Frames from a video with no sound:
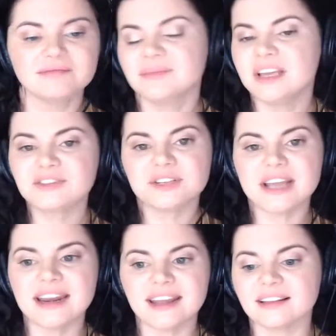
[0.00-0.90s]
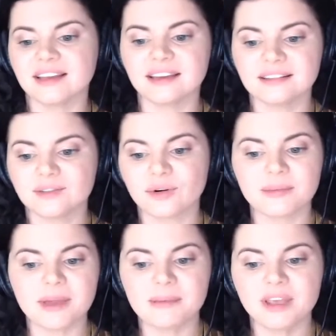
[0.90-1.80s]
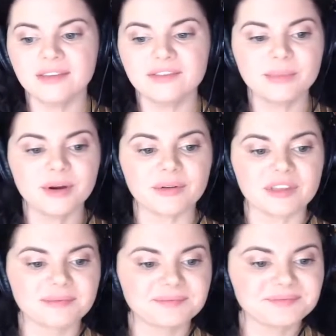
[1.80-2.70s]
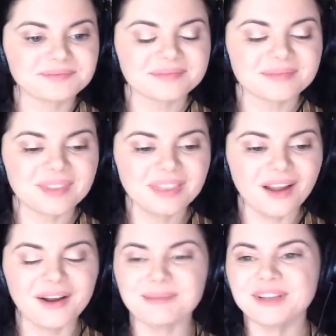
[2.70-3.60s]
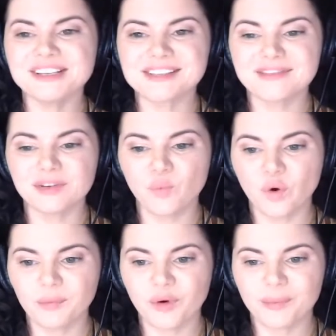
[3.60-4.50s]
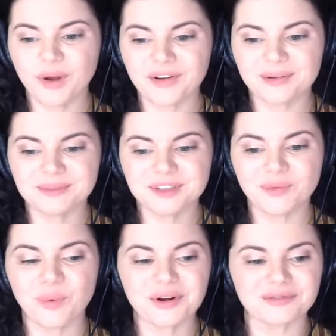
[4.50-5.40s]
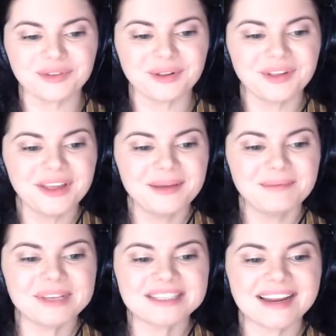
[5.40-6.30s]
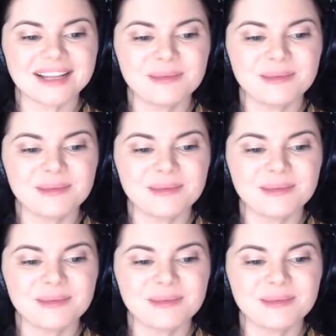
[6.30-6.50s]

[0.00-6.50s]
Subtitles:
entertainingly, or maybe even both. All right, please give a warm, warm welcome to the wonderful Miss Natalie